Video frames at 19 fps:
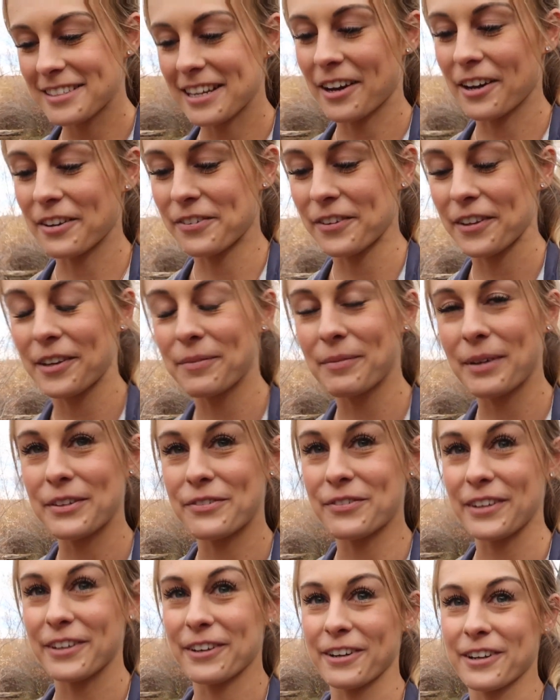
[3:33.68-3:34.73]
now I feel like my
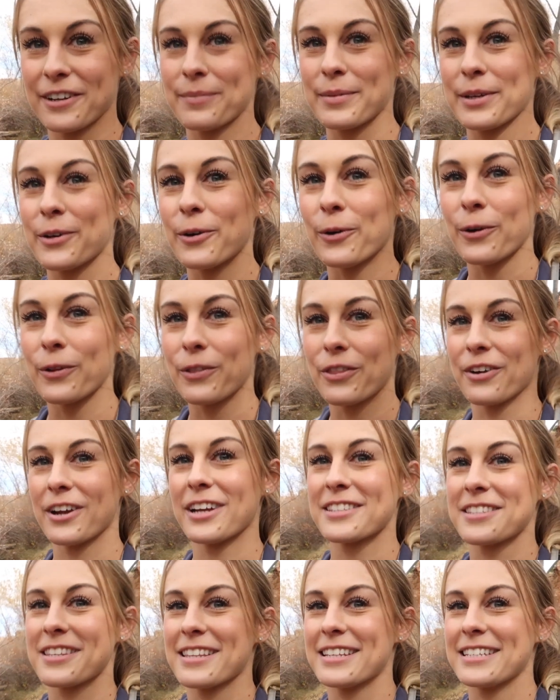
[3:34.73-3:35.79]
feet are gonna be cold the
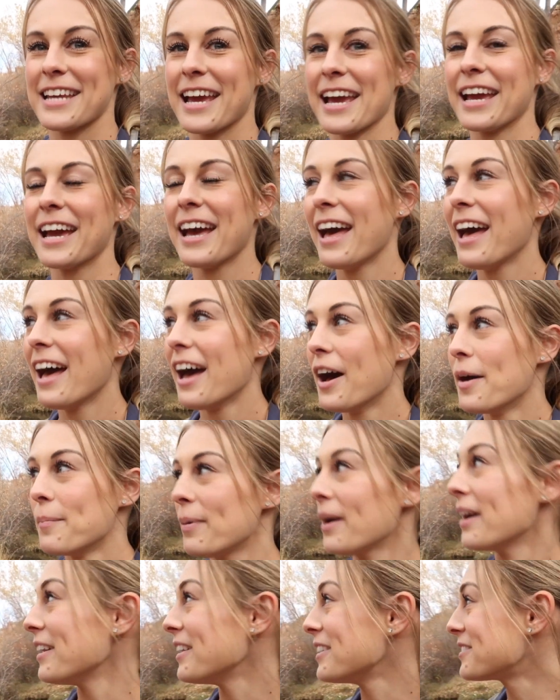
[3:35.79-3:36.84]
rest of the day.
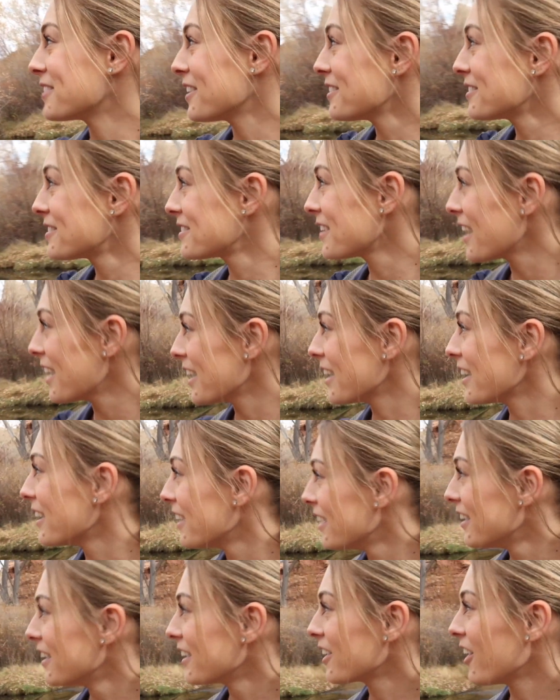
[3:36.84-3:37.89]
But it does say
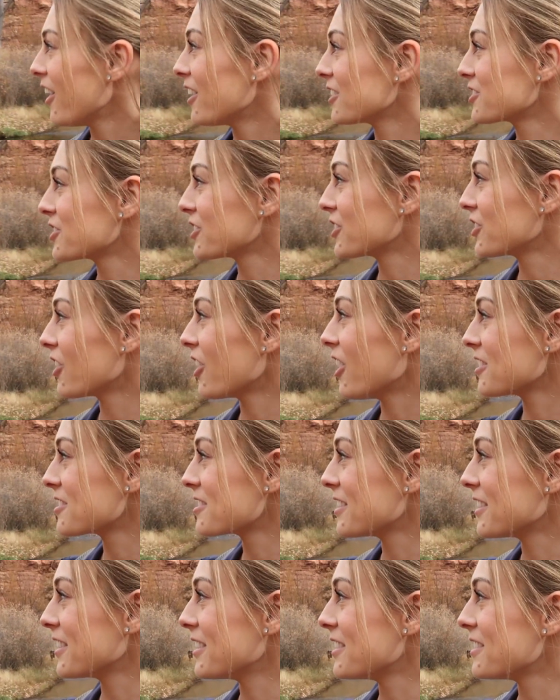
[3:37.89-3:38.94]
caution
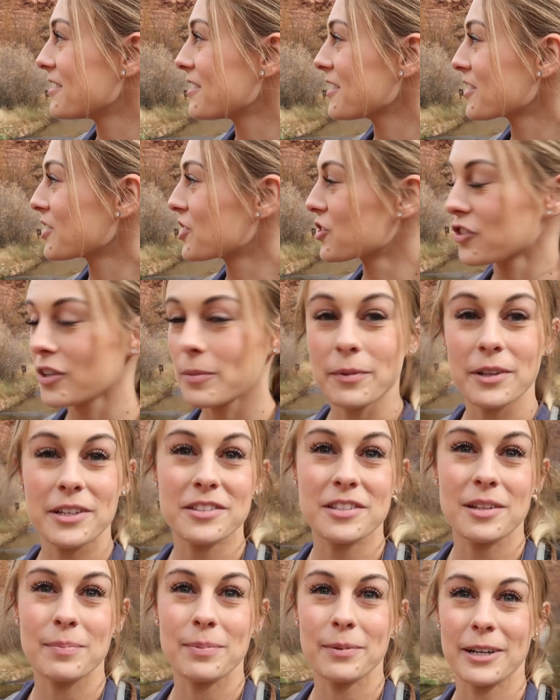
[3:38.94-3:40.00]
crossing is extremely
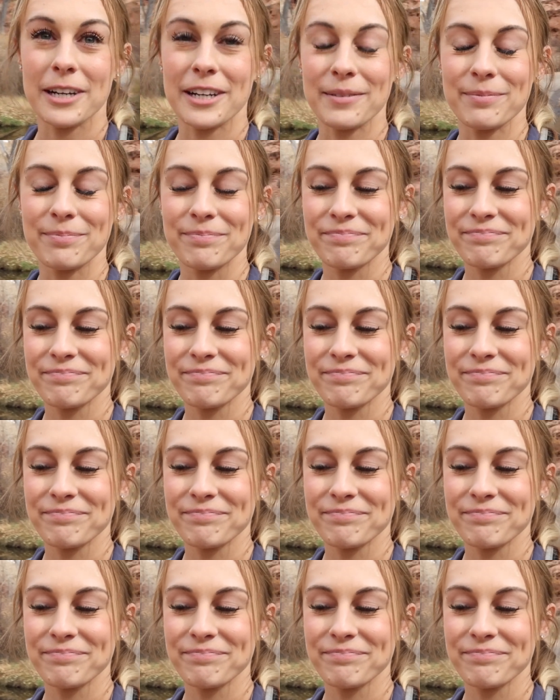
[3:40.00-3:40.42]
slippery.